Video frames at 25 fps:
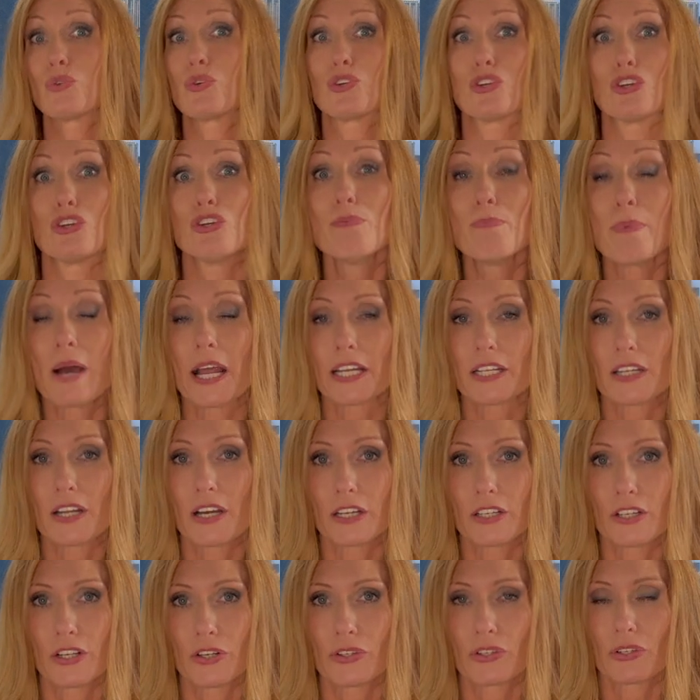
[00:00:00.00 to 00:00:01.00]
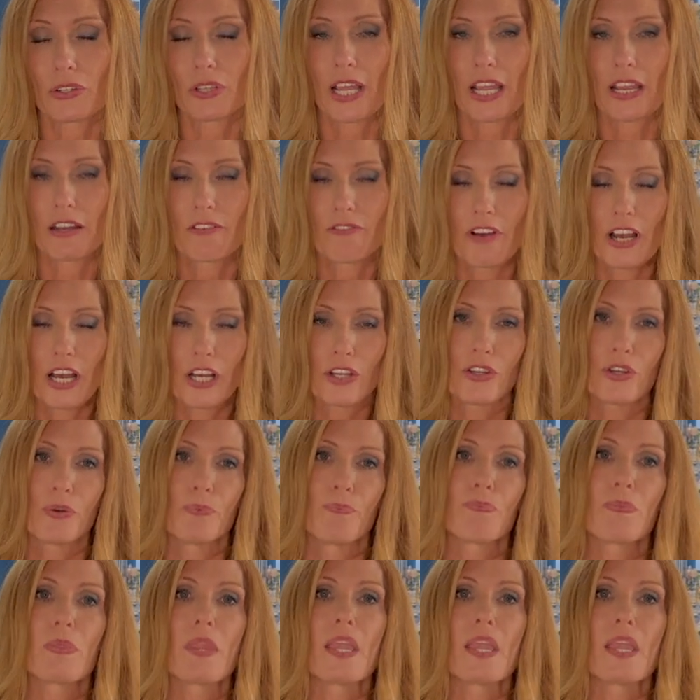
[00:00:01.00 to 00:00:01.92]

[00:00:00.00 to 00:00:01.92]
You might not know your land value.